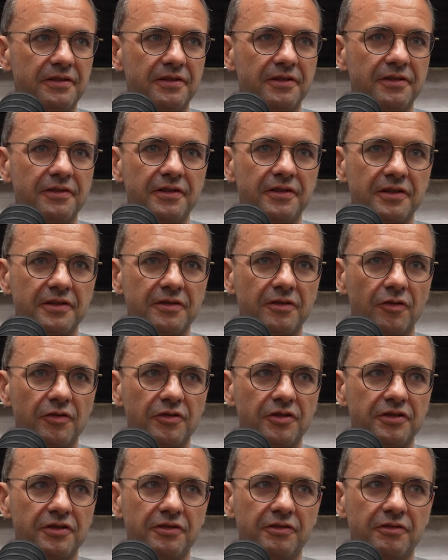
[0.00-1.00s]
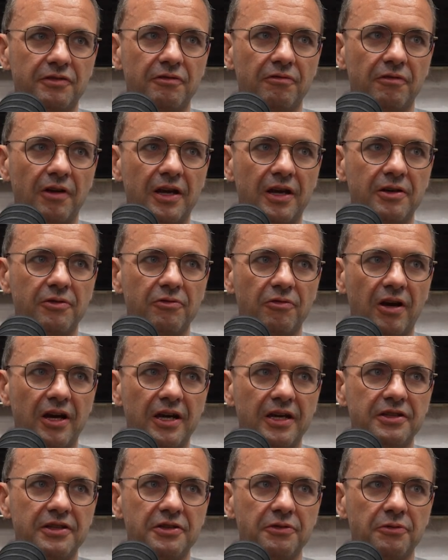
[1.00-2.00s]
because it's not just great
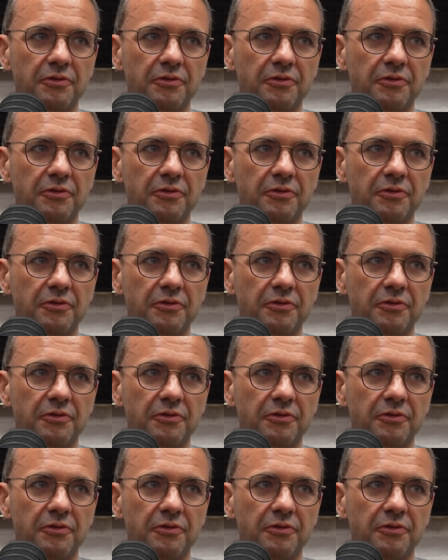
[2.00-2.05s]
grades.